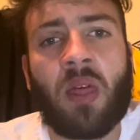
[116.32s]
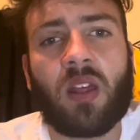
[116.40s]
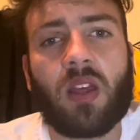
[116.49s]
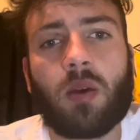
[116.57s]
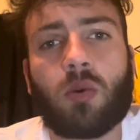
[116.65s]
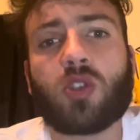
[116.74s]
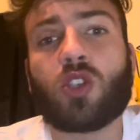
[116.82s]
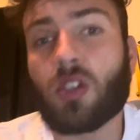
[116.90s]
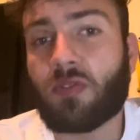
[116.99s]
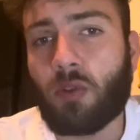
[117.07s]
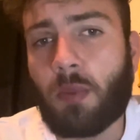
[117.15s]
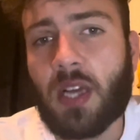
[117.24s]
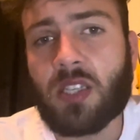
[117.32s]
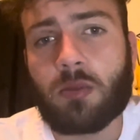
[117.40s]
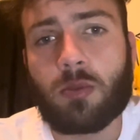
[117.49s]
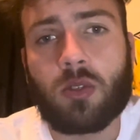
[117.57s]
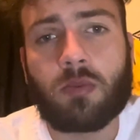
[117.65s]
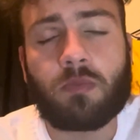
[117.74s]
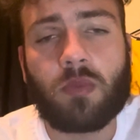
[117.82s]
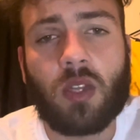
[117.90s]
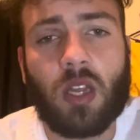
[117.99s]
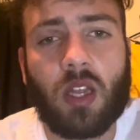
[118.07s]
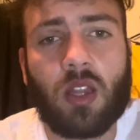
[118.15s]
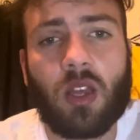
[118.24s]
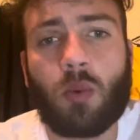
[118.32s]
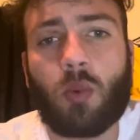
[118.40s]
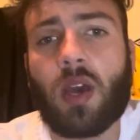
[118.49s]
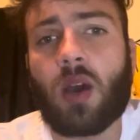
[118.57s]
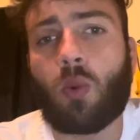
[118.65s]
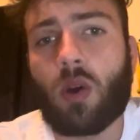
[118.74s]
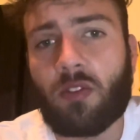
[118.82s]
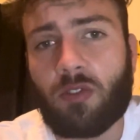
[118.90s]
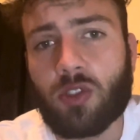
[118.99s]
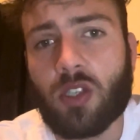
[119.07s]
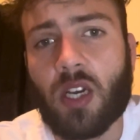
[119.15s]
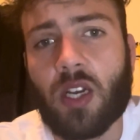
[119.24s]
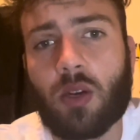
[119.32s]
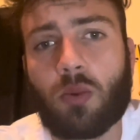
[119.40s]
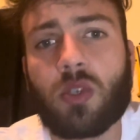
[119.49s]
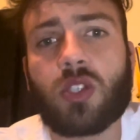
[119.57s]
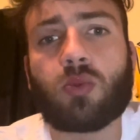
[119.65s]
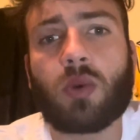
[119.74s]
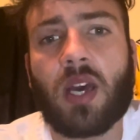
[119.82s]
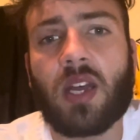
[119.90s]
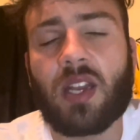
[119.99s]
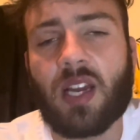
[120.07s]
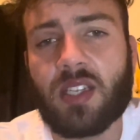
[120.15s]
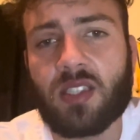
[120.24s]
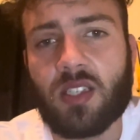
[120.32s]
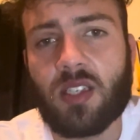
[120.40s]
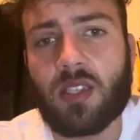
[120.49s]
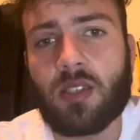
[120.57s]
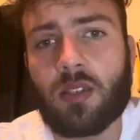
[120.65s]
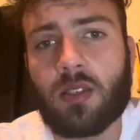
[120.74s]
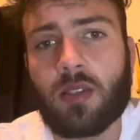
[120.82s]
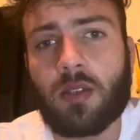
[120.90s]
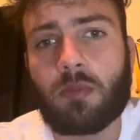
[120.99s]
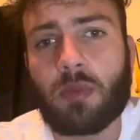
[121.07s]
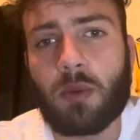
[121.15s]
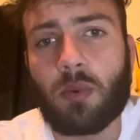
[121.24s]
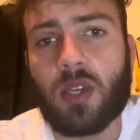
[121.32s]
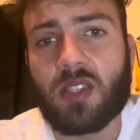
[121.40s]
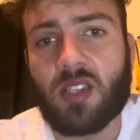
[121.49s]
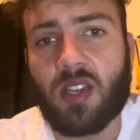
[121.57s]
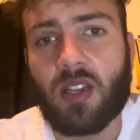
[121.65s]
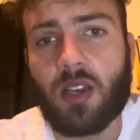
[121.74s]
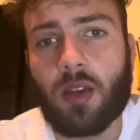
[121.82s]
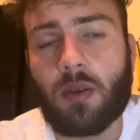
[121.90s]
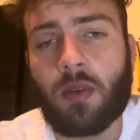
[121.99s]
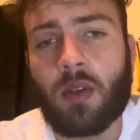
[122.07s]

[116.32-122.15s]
It was just for basketball. And then we had one for soccer, which we had 19 people attending.